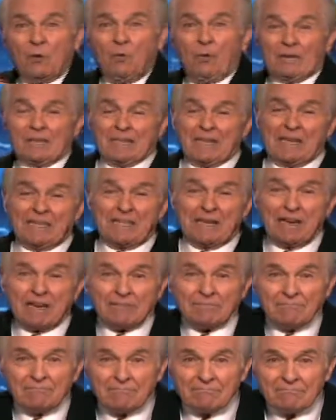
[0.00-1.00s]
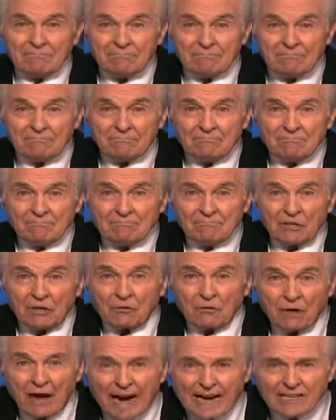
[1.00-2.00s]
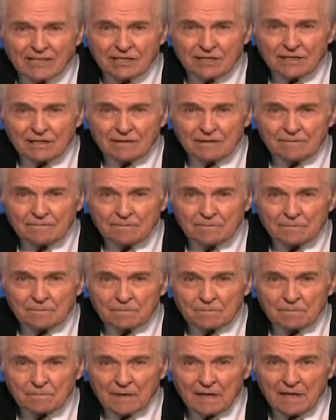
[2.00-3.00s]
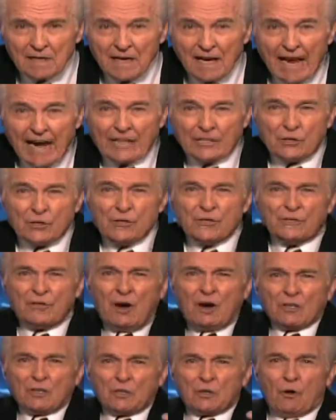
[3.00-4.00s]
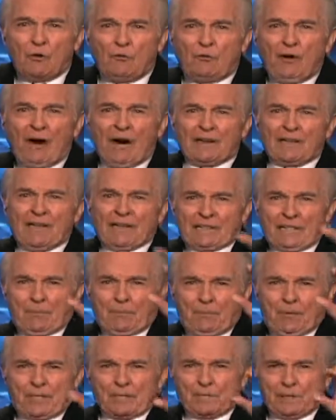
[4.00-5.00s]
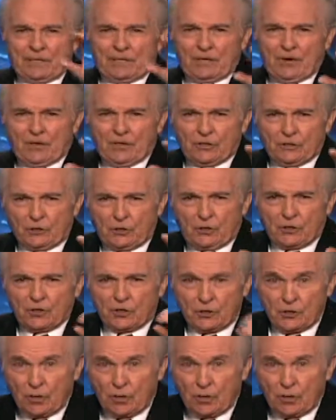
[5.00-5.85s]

of what they did to Christ. And you've gone so far, like the Presbyterian Church